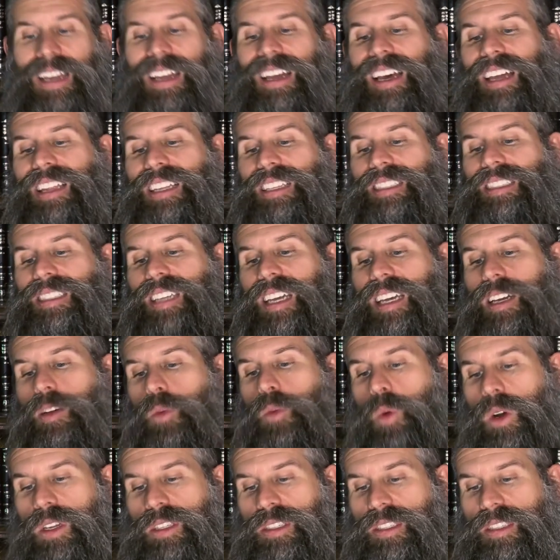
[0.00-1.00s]
And then take
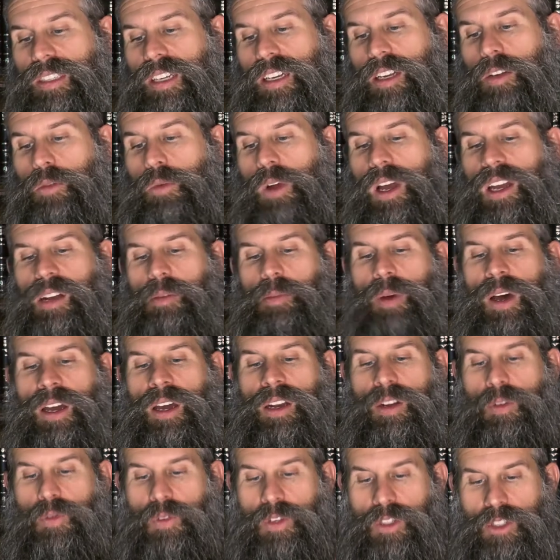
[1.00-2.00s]
one stick and write upon
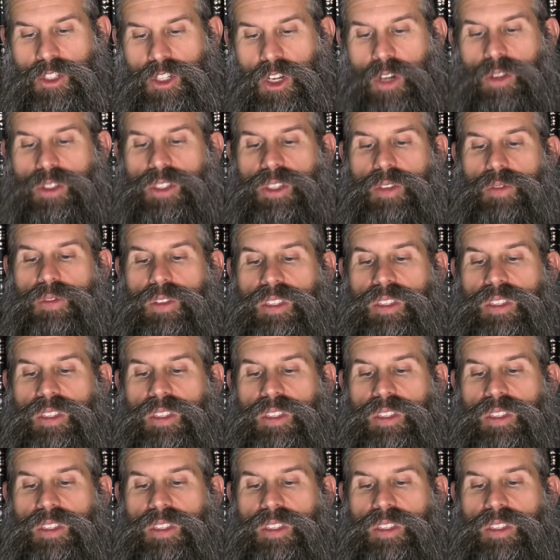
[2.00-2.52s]
it for Joseph,